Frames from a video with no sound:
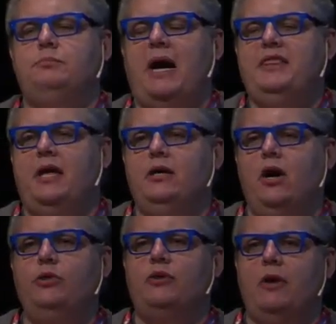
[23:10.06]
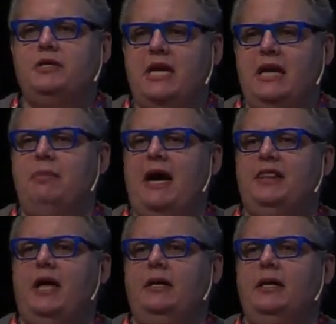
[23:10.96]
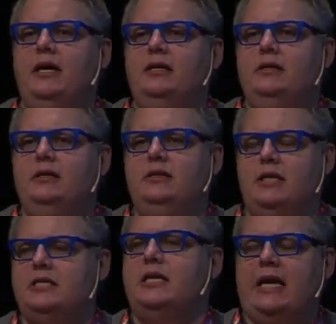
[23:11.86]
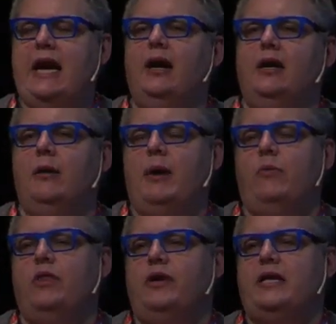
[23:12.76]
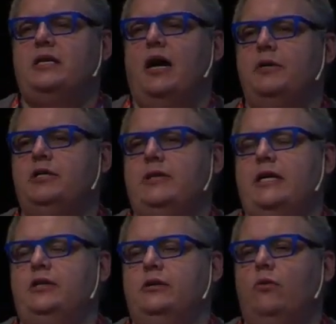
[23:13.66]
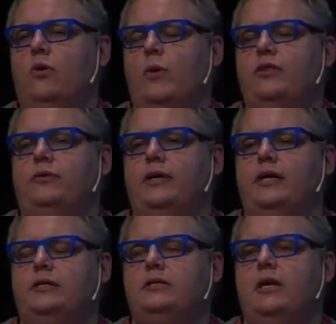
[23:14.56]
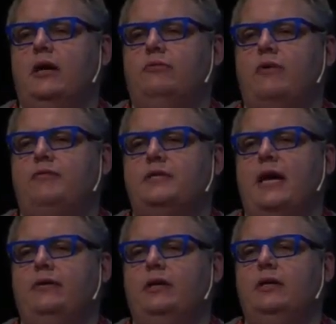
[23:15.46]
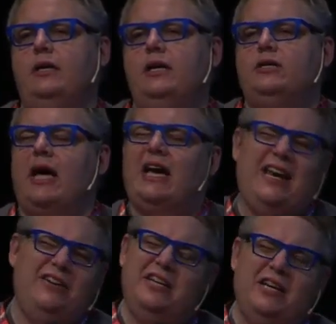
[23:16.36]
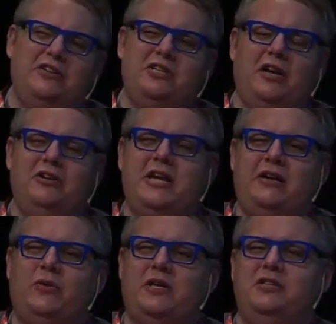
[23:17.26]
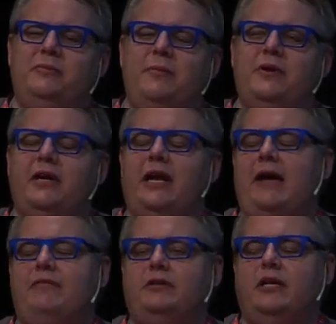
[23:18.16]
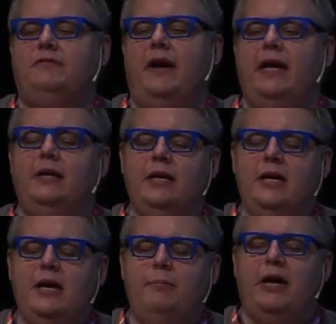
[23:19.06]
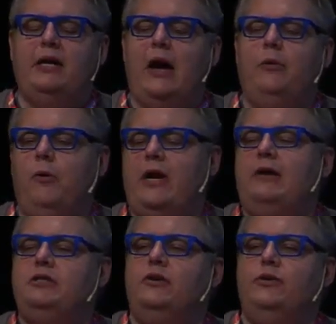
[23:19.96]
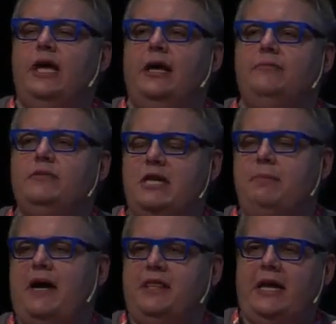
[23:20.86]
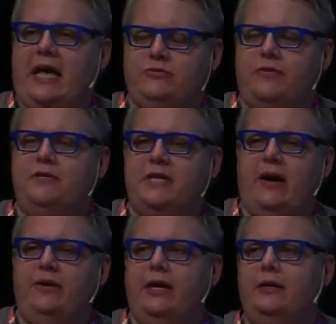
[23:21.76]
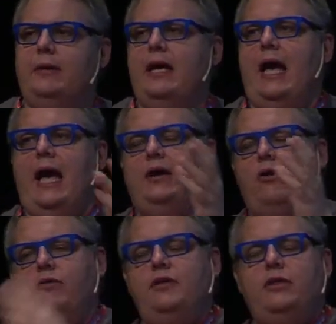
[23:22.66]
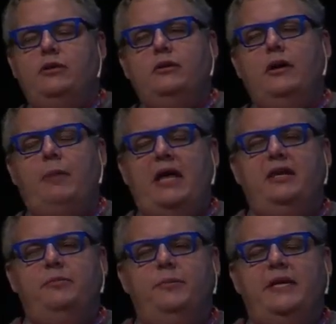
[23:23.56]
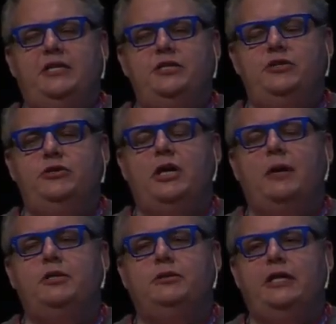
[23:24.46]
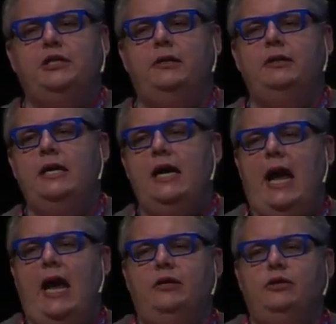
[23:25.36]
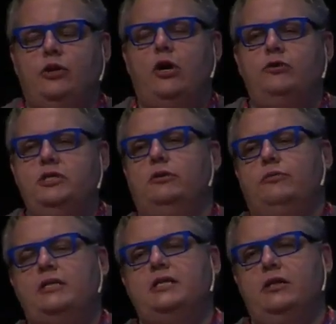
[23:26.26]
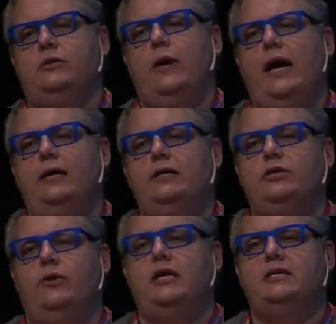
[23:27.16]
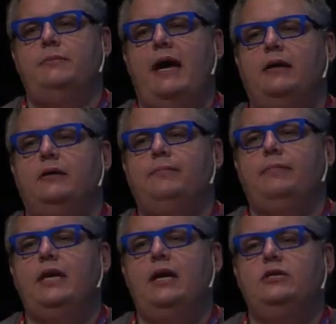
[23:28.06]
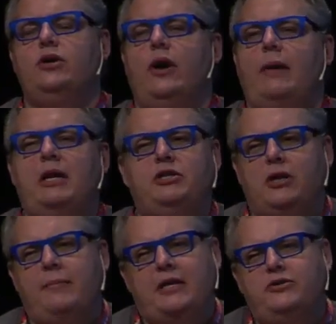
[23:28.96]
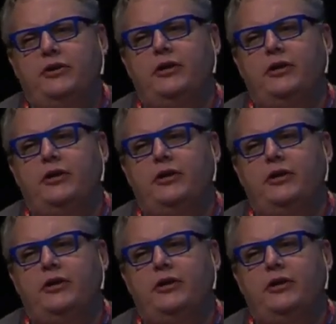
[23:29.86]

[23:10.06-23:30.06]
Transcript: Python code that runs in Python doesn't care about whether it has a garbage collector or whether it's uh, reference counted. So I kind of didn't un understand your question. Maybe you're going to have to clarify it. But I will point out to you that CPython has reference counting, and all the other Python implementations use garbage collection, and your code still runs either way, so it doesn't matter. So I'm not sure I'm answering